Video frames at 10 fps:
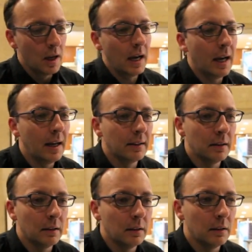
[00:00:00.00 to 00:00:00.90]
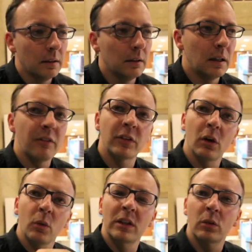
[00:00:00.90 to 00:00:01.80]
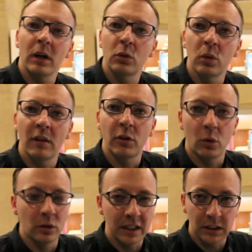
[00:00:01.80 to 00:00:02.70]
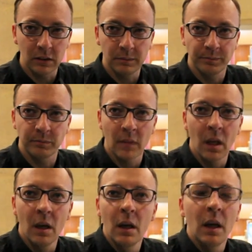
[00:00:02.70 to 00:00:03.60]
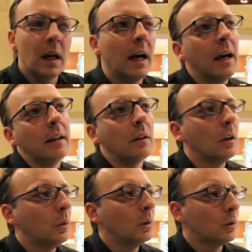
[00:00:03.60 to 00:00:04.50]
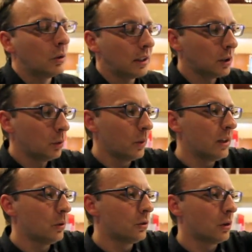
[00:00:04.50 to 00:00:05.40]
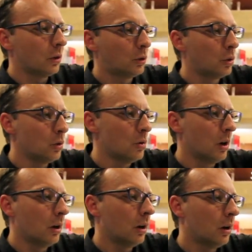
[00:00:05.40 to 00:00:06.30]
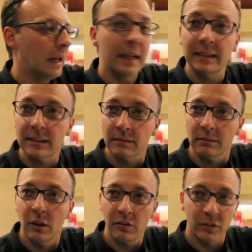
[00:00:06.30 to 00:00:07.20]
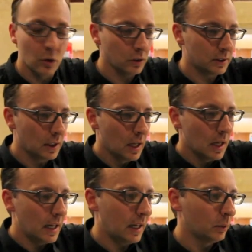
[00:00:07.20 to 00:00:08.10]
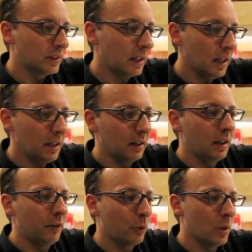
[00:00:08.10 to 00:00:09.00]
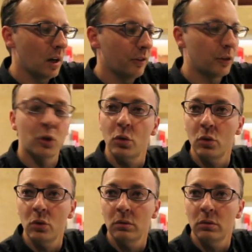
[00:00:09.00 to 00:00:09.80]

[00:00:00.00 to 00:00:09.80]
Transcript: And uh, after we try to have a rotation, yeah. and uh, with rotation we use uh, two uh, legs, of course, and we say, hey, if we have two